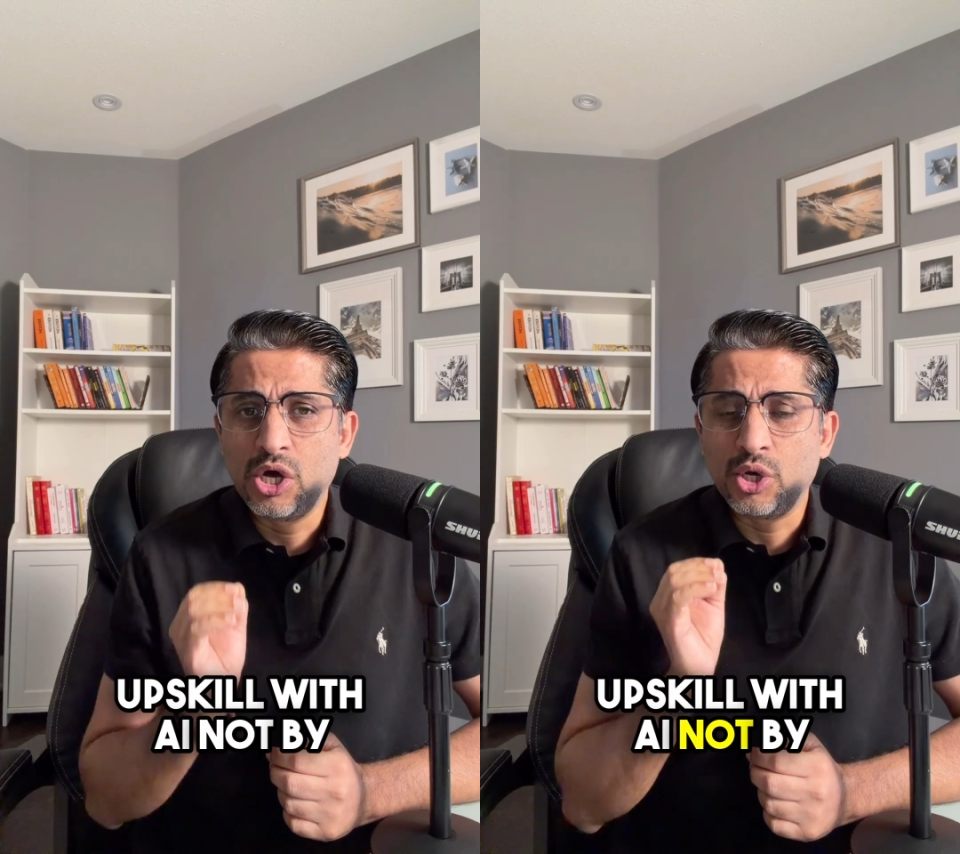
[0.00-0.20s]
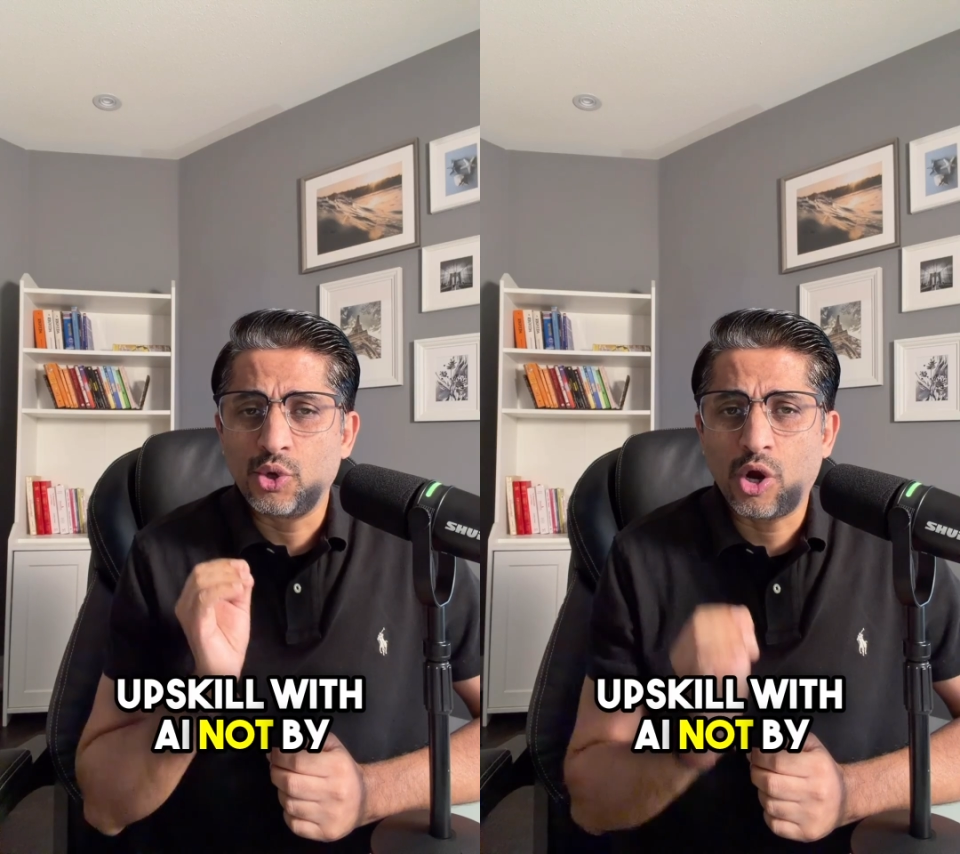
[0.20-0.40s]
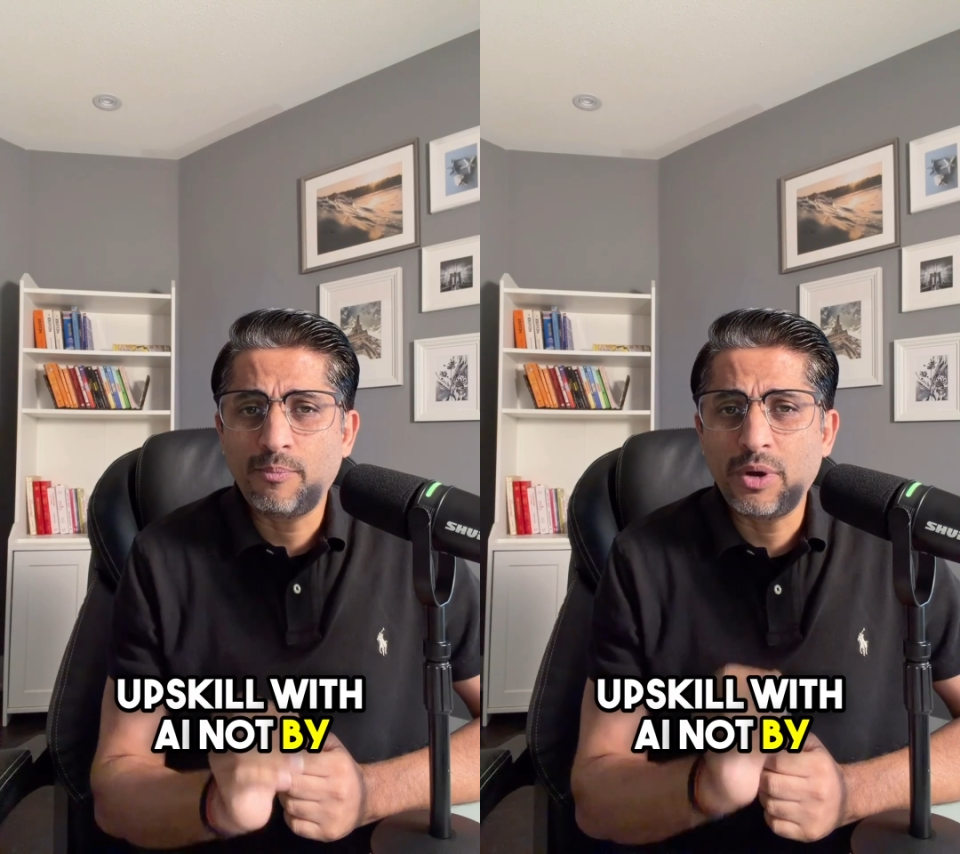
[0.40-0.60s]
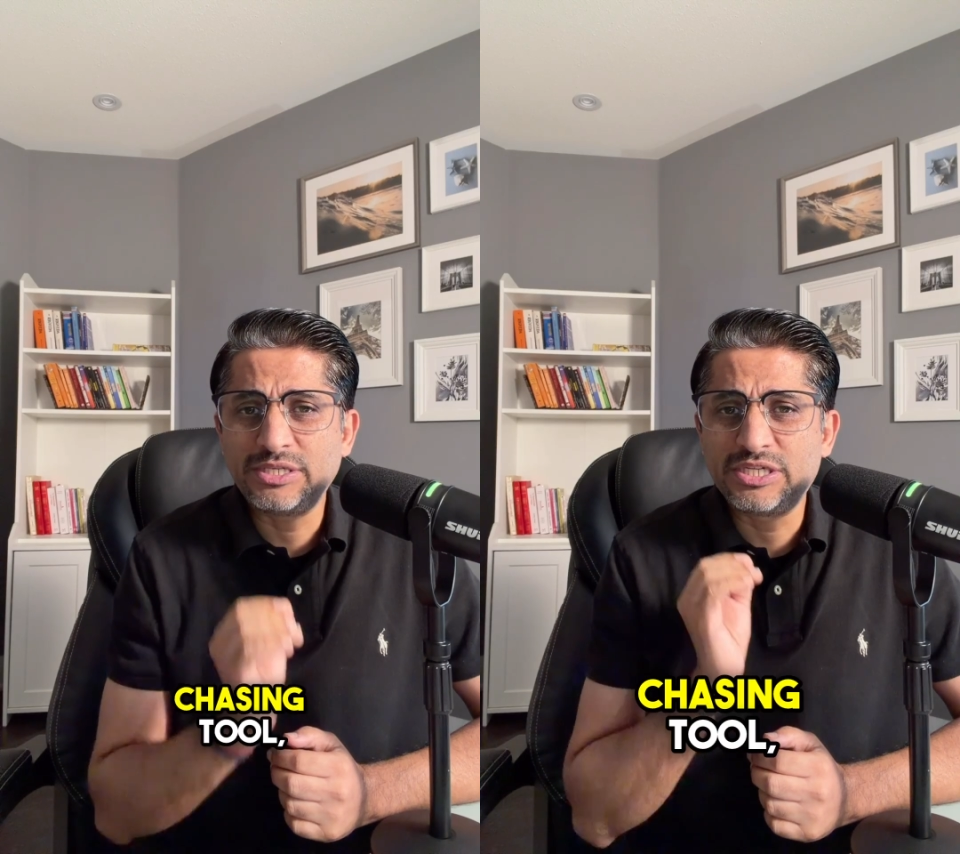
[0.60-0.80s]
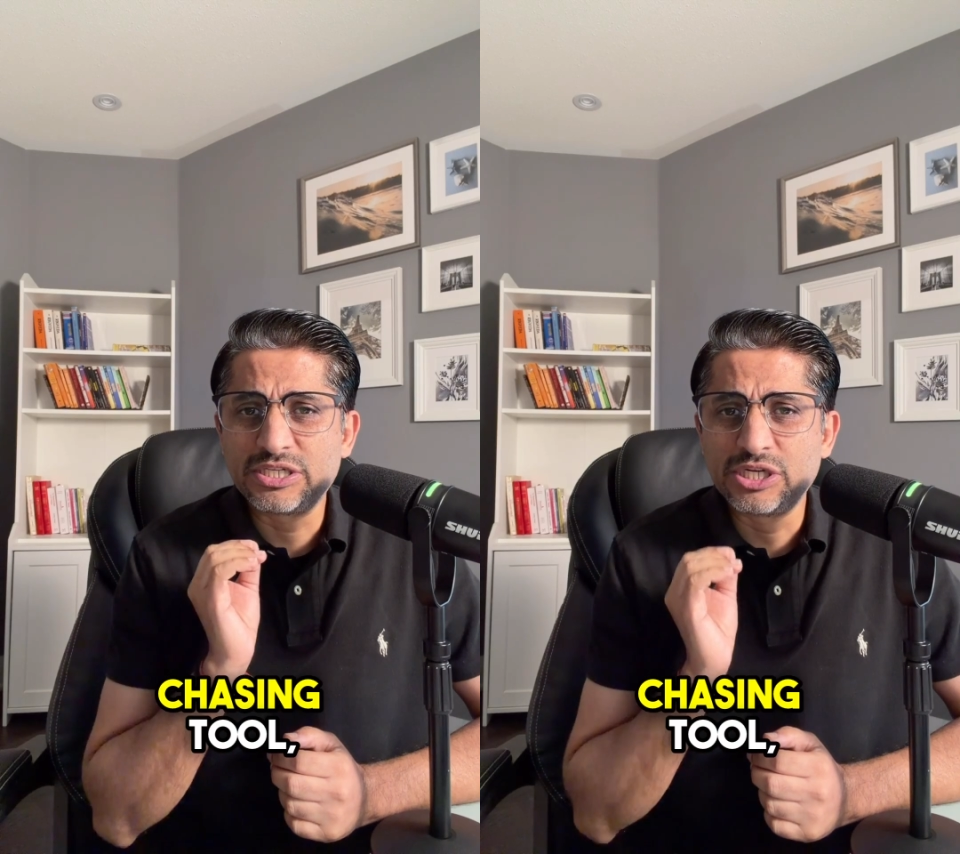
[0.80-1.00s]
not by
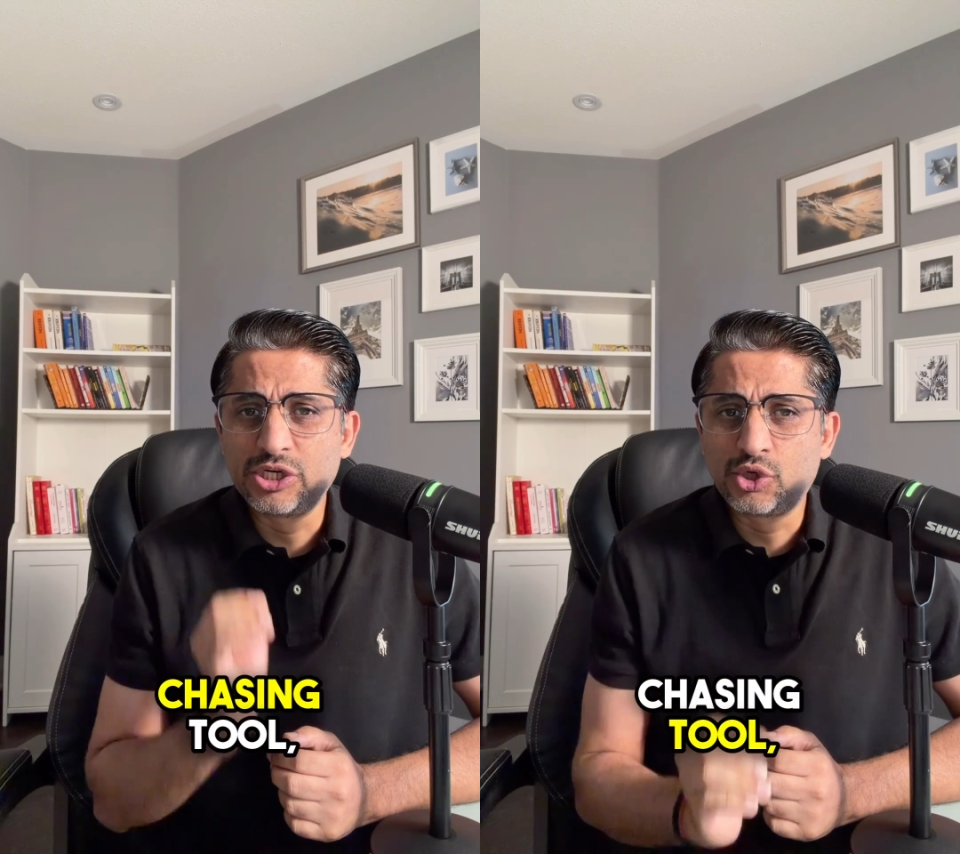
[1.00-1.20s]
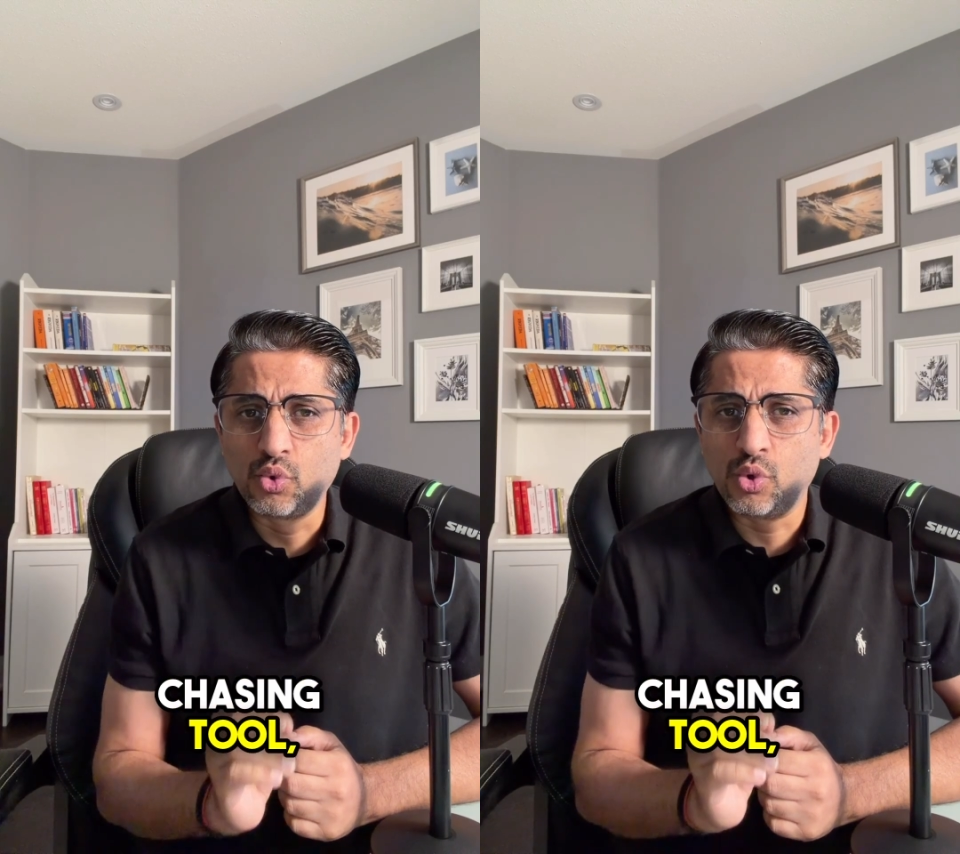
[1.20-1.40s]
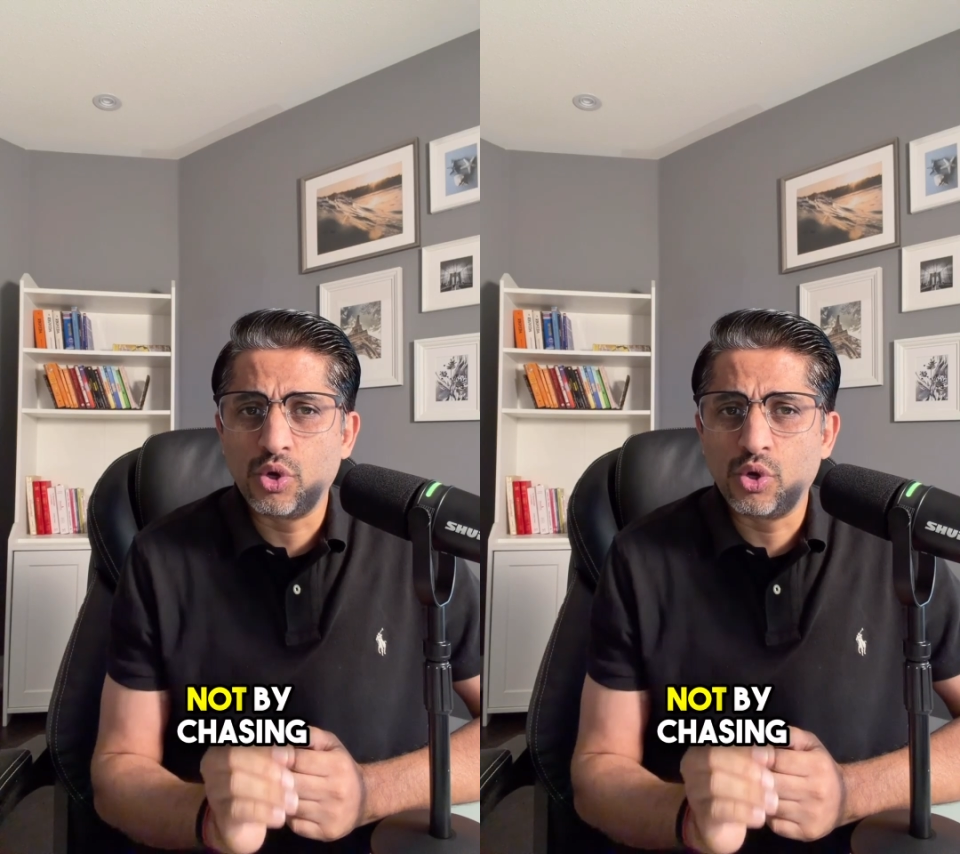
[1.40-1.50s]
chasing tool,